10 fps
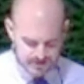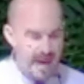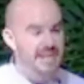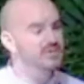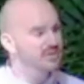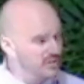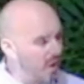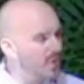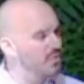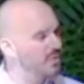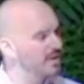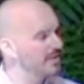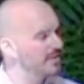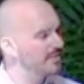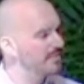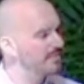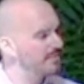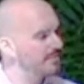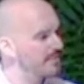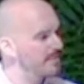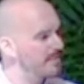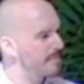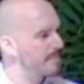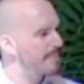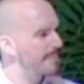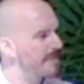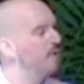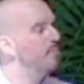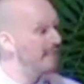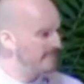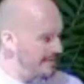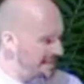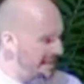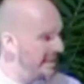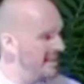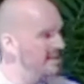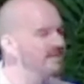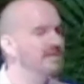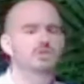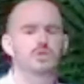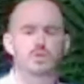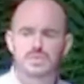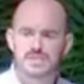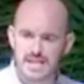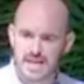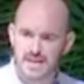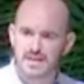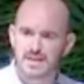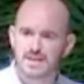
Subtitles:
And so, we begin to sink.